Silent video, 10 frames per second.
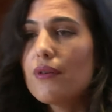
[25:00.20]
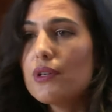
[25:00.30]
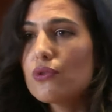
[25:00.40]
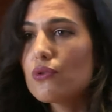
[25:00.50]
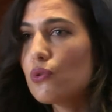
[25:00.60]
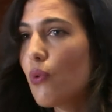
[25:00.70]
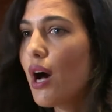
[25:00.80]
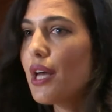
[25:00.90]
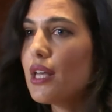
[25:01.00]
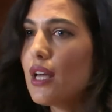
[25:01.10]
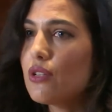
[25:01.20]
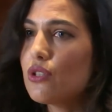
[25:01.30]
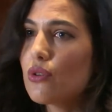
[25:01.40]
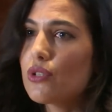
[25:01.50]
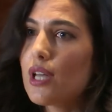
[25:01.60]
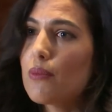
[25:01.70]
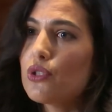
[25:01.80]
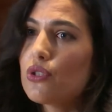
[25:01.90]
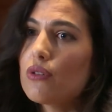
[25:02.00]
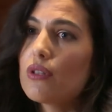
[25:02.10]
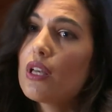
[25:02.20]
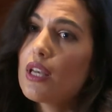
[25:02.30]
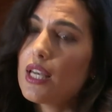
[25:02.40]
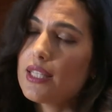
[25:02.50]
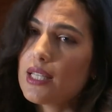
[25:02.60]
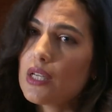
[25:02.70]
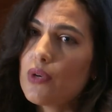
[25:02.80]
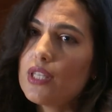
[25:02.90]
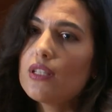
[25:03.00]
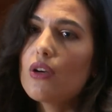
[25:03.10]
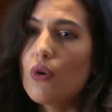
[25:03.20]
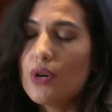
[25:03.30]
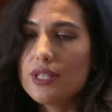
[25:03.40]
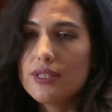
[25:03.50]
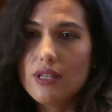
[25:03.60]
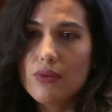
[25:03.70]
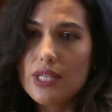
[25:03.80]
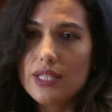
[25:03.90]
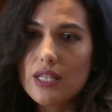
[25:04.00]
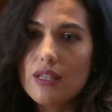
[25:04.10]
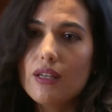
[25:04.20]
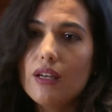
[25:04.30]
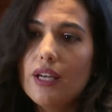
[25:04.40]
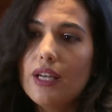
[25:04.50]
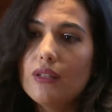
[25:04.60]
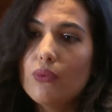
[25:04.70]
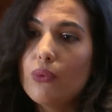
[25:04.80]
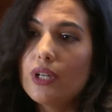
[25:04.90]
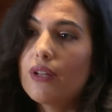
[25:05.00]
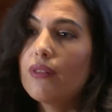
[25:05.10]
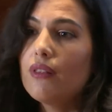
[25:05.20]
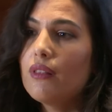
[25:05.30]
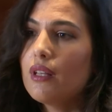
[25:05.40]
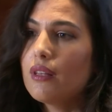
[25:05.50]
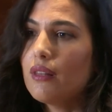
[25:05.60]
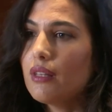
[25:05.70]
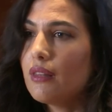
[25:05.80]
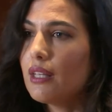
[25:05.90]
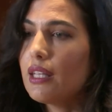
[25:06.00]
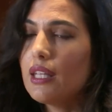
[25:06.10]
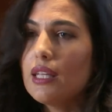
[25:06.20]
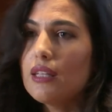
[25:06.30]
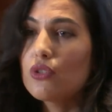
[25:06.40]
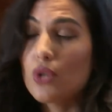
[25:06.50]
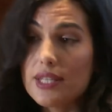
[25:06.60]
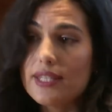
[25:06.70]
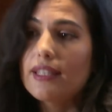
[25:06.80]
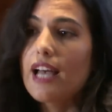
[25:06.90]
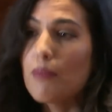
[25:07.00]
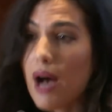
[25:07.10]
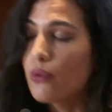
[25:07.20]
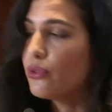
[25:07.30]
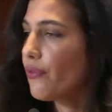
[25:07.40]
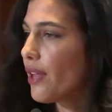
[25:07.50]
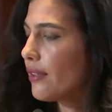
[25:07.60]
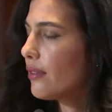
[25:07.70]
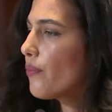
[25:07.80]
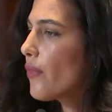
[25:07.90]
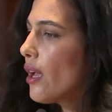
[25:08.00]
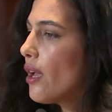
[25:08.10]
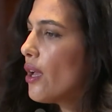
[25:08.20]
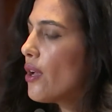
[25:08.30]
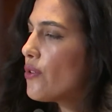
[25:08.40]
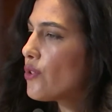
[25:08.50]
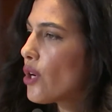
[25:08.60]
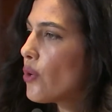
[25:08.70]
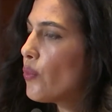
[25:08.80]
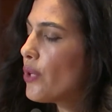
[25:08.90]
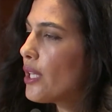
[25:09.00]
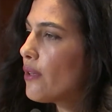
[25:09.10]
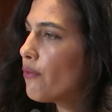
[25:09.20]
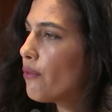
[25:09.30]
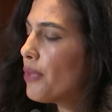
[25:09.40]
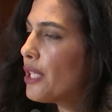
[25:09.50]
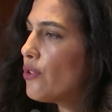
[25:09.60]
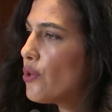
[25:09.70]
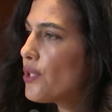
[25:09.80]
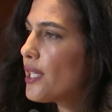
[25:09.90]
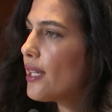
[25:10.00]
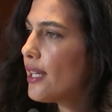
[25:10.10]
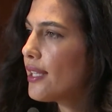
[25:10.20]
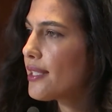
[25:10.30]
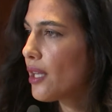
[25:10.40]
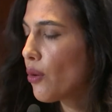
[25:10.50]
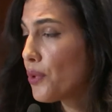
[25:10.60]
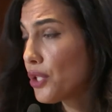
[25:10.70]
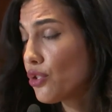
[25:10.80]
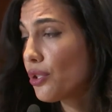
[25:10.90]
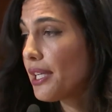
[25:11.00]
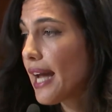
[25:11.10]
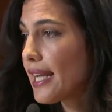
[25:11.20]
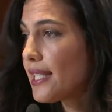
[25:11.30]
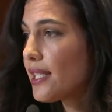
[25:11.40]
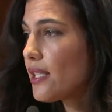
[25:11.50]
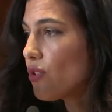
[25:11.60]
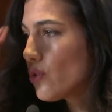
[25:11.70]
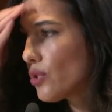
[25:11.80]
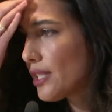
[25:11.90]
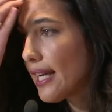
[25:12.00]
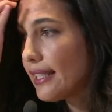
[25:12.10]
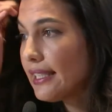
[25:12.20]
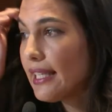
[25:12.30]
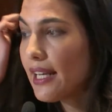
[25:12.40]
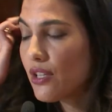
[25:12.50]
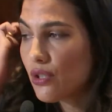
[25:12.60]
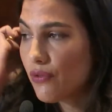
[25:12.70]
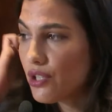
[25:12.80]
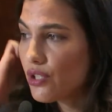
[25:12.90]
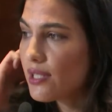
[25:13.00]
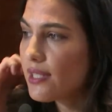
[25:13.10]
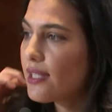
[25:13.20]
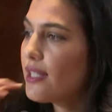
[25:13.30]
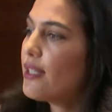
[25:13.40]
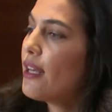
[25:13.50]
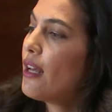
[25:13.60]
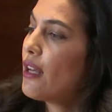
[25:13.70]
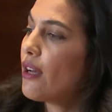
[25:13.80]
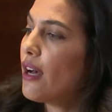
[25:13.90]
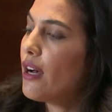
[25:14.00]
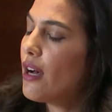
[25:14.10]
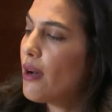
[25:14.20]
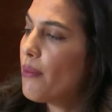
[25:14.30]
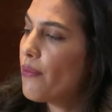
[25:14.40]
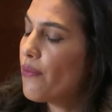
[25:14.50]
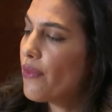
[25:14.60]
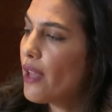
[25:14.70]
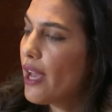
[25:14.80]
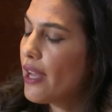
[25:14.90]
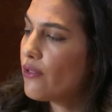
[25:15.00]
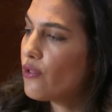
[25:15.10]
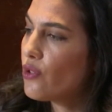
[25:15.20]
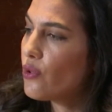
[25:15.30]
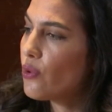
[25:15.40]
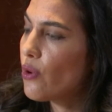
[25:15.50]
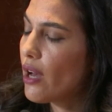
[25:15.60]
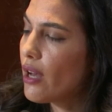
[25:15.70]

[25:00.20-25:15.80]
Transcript: reasons why energy consumption is increasing or is decreasing, and what are the key trends that come out of that. So we've been using index decomposition analysis to study energy efficiency and to